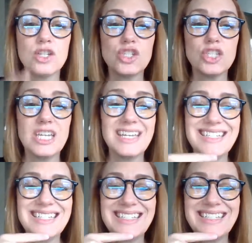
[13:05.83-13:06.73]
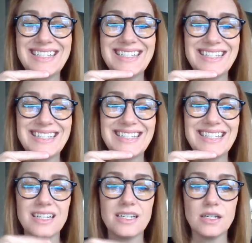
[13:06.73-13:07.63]
Cheese.
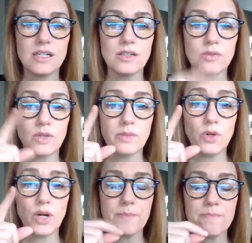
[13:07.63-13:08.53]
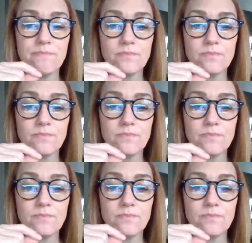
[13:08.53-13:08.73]
One more.